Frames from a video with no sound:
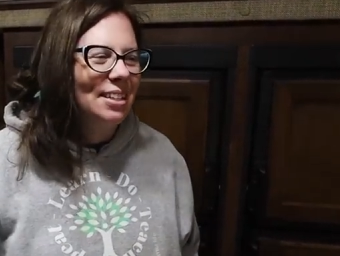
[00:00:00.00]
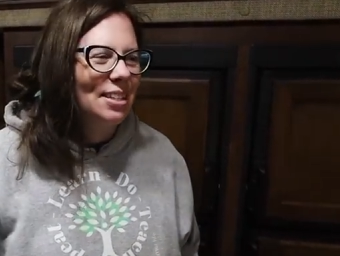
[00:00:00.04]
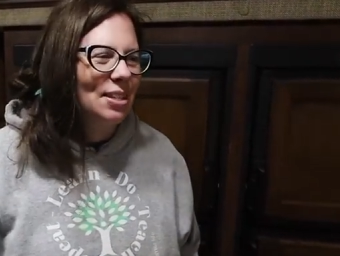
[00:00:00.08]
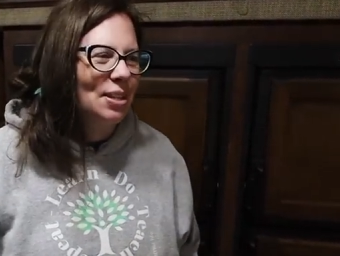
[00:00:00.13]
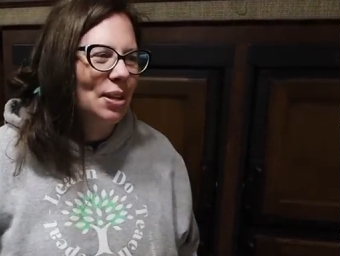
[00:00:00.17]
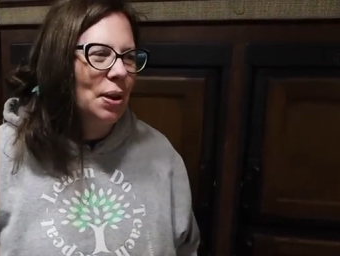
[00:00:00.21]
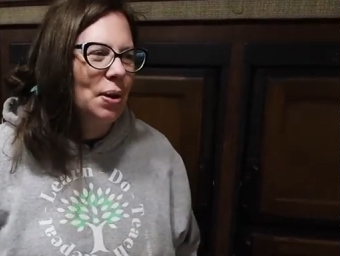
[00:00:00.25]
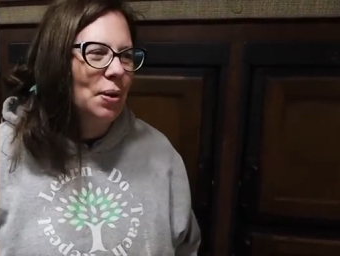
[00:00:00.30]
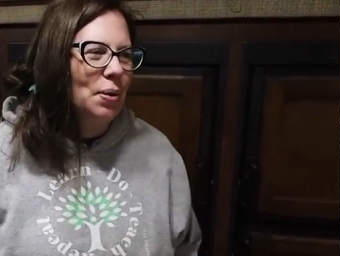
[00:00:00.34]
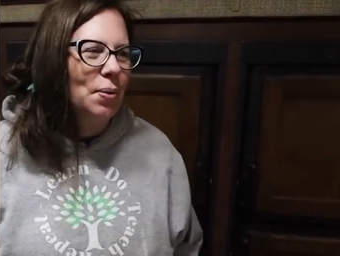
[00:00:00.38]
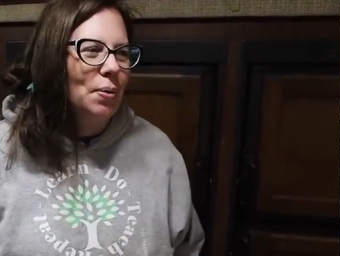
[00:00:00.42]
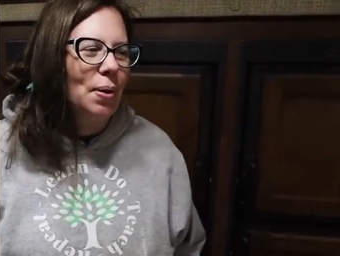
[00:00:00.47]

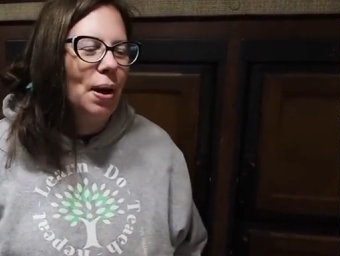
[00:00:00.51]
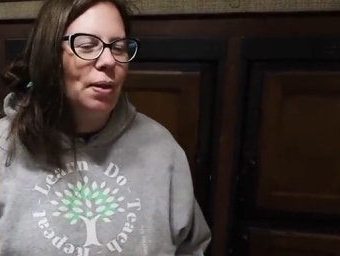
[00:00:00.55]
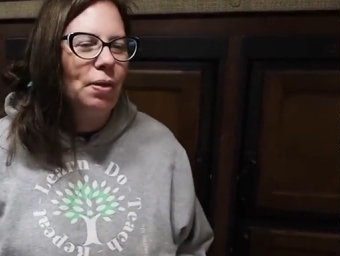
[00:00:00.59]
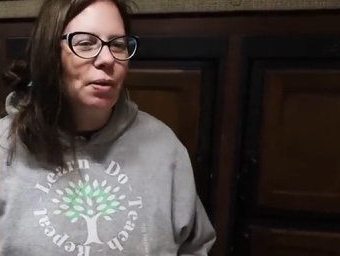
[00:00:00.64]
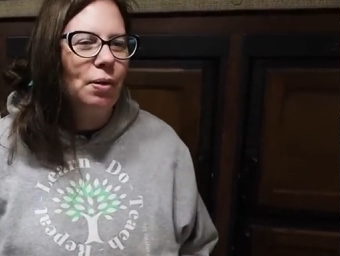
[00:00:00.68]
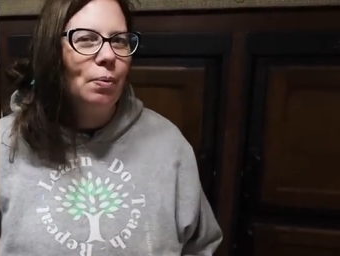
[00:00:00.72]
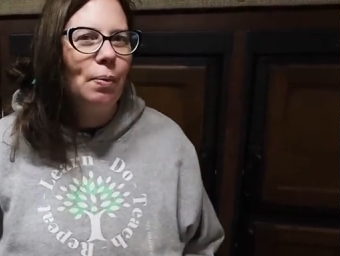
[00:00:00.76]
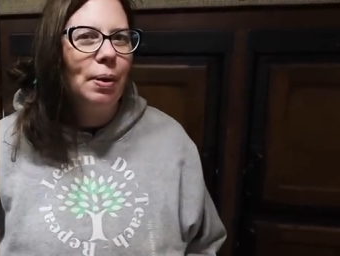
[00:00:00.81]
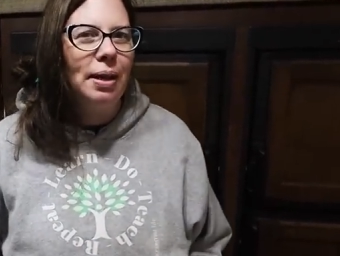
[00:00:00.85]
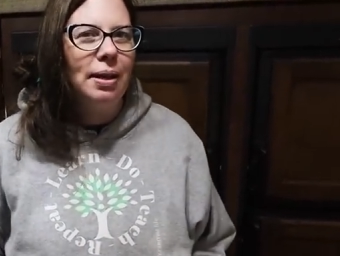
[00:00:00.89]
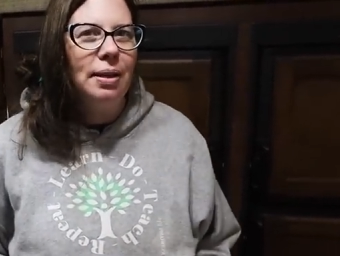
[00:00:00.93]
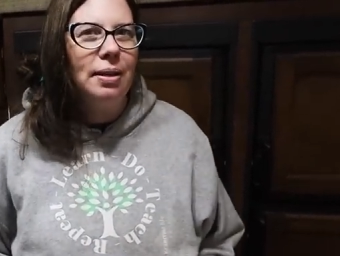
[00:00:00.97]
So
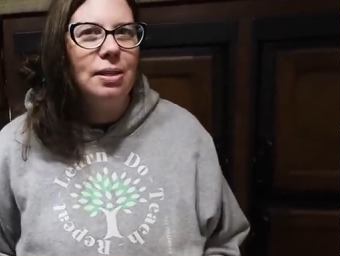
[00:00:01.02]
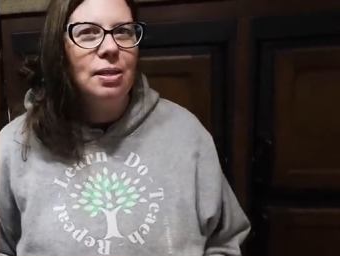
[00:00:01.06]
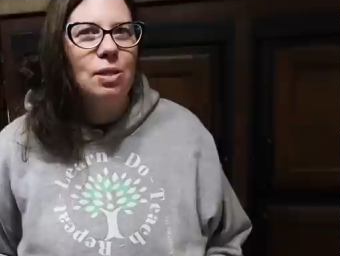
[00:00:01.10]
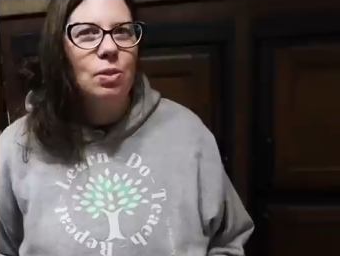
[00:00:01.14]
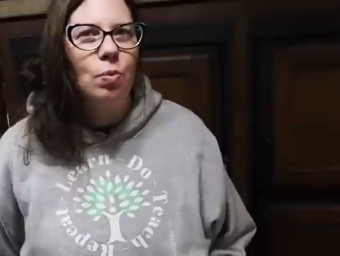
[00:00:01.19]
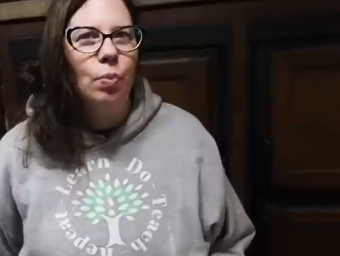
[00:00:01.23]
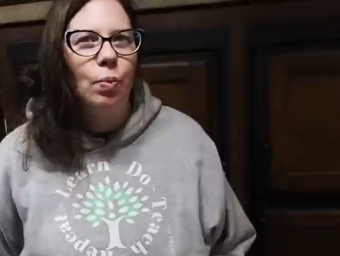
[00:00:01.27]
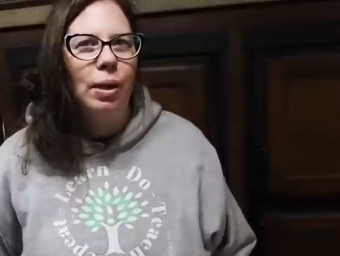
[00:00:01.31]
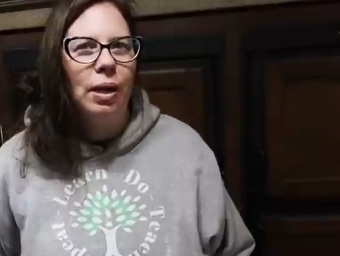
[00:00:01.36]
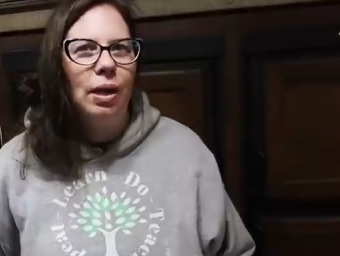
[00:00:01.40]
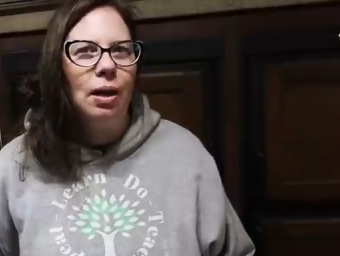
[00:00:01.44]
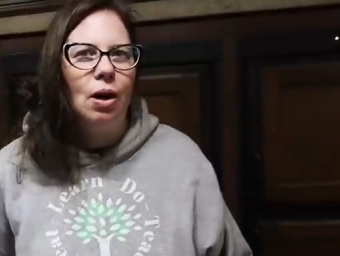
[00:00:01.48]
other
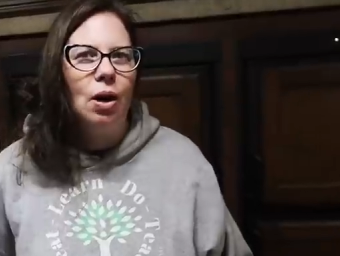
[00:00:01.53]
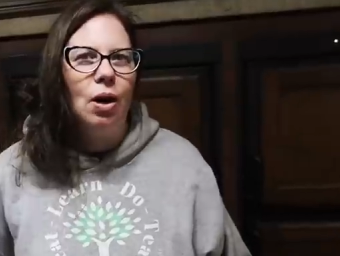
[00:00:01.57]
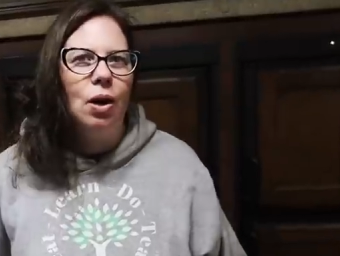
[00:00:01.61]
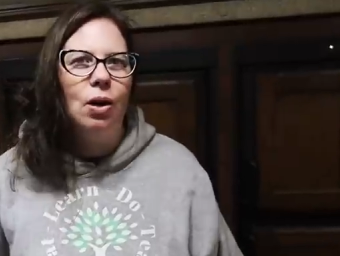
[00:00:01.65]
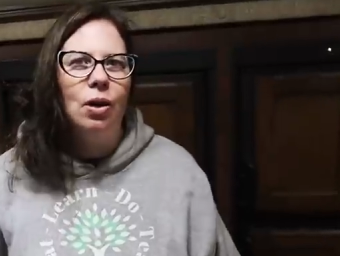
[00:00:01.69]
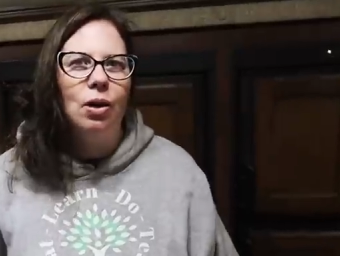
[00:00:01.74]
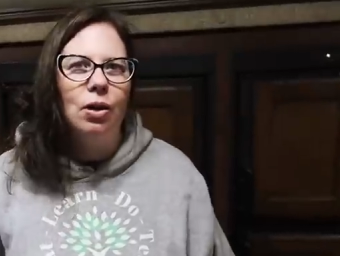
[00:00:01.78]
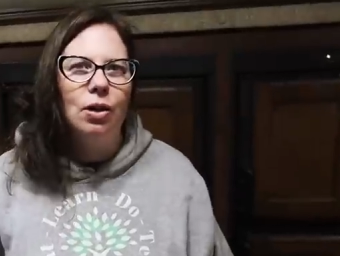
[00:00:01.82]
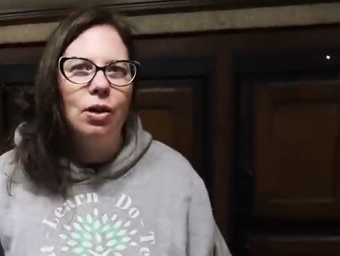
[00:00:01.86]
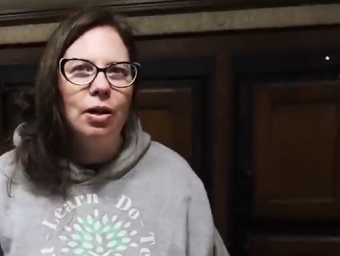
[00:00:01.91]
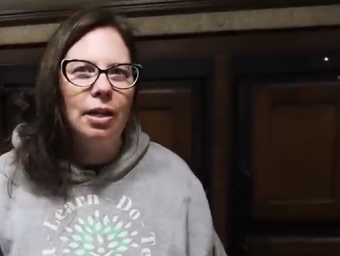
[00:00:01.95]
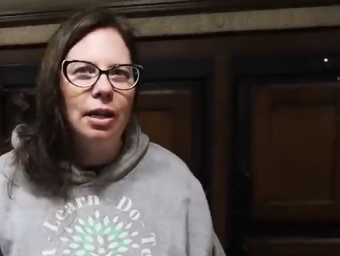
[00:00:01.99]
ways we
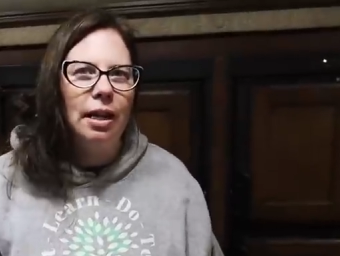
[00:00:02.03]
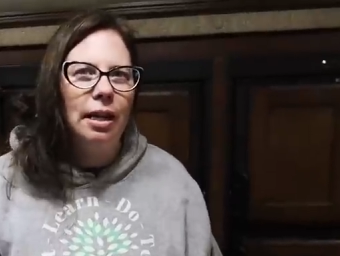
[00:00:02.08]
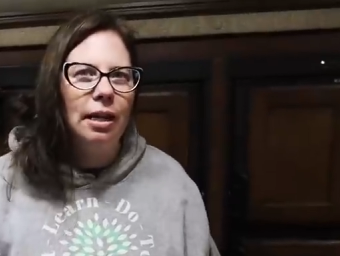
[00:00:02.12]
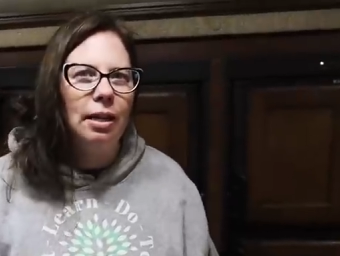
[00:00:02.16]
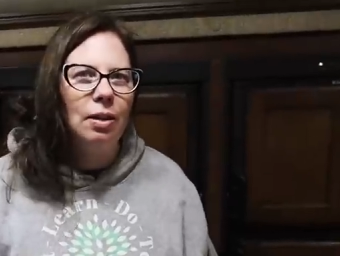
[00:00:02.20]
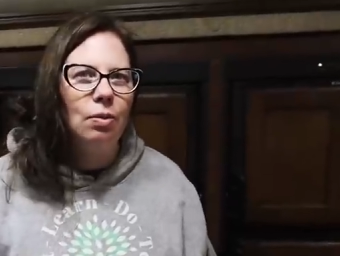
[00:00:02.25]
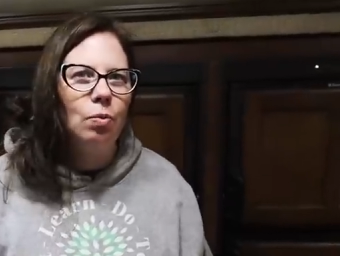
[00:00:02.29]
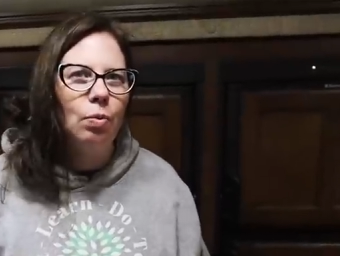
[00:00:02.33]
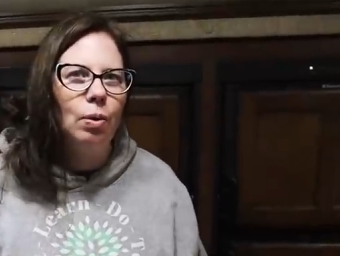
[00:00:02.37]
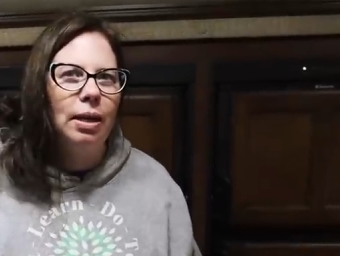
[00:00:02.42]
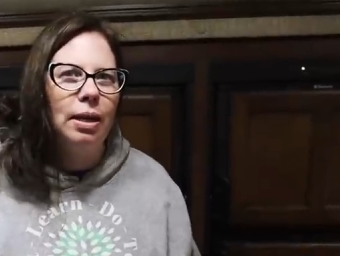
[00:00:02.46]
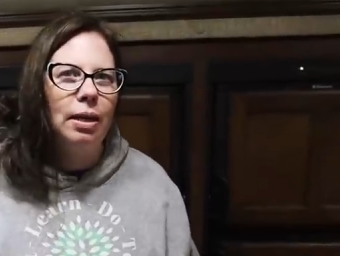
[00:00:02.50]
are
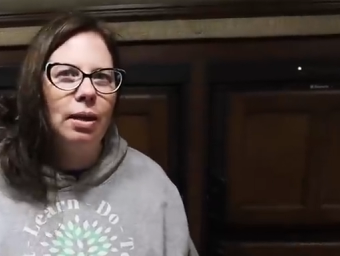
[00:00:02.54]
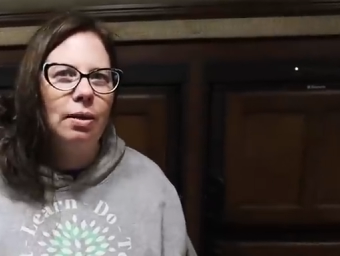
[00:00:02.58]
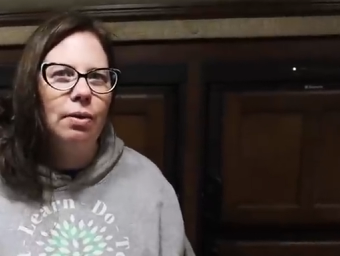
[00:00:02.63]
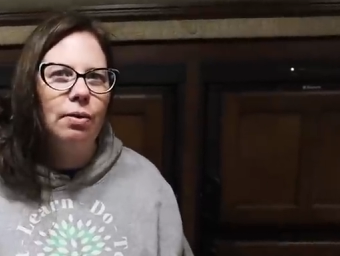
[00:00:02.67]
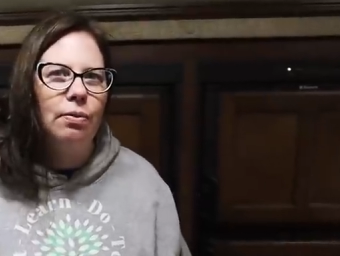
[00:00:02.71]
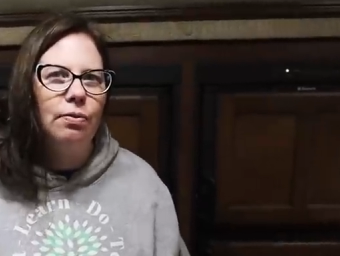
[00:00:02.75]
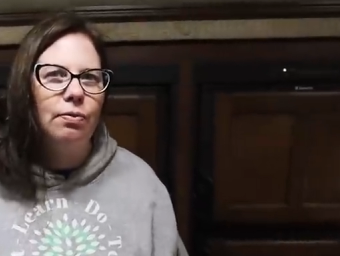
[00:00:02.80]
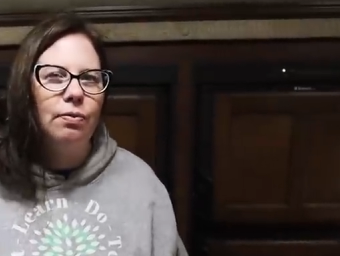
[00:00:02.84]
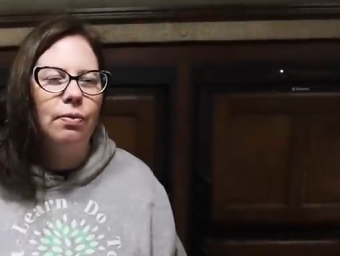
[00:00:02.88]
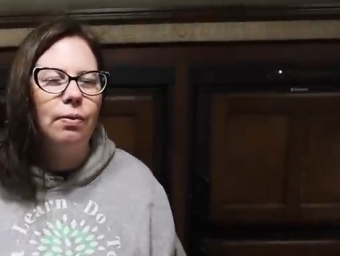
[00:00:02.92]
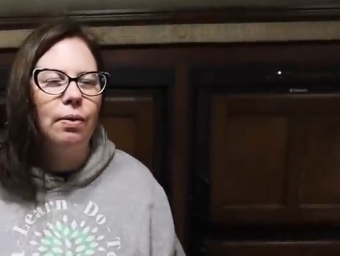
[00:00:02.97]
getting rid of,